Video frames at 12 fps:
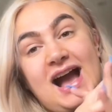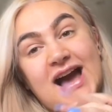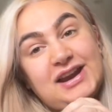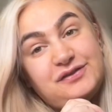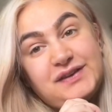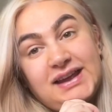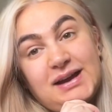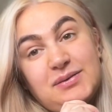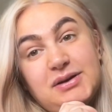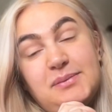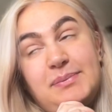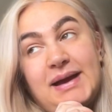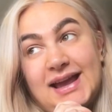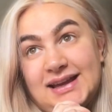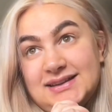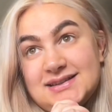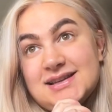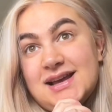And I think I'm gonna
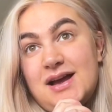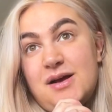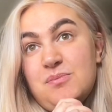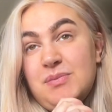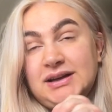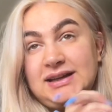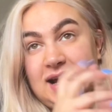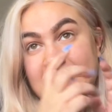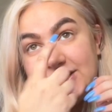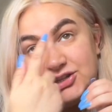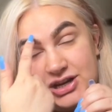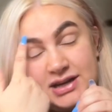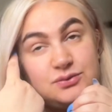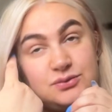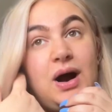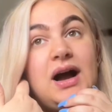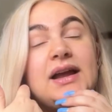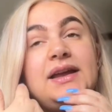paint my dining chairs
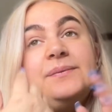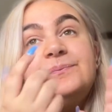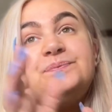white